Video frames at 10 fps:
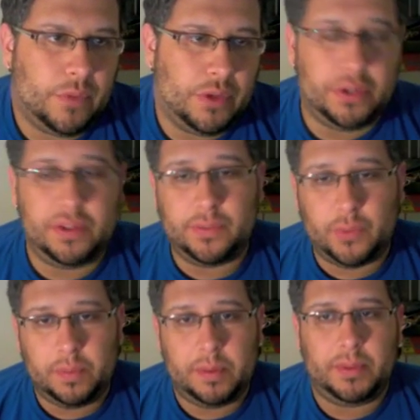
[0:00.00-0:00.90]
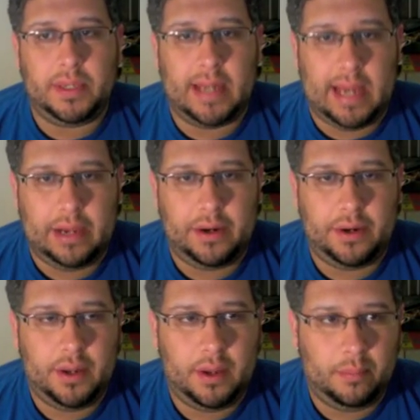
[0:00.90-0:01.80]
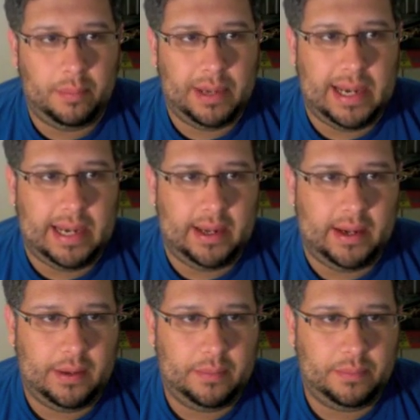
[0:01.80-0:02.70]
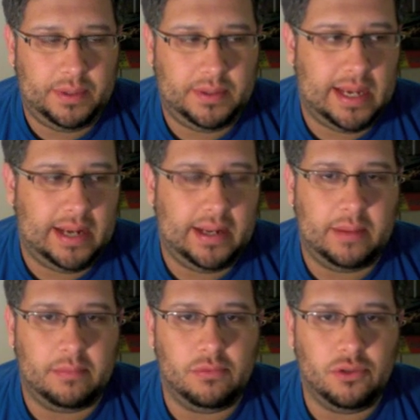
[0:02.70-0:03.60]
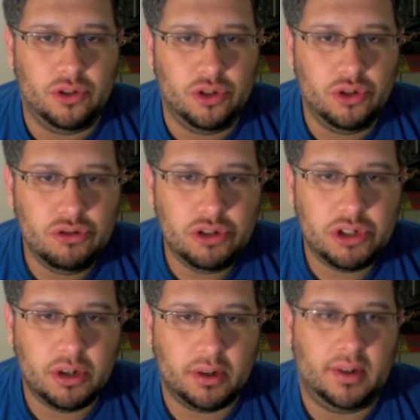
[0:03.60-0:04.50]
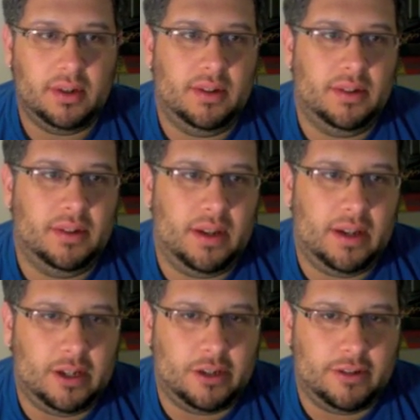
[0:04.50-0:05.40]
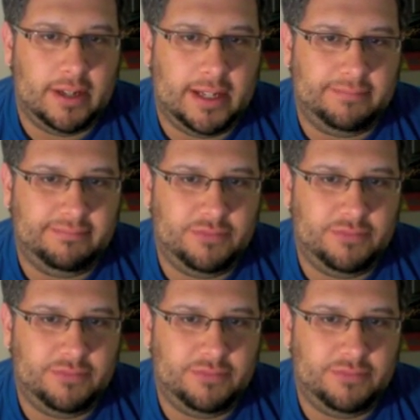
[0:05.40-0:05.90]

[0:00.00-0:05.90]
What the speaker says: So these 4 people get hired by this guy named Douche, or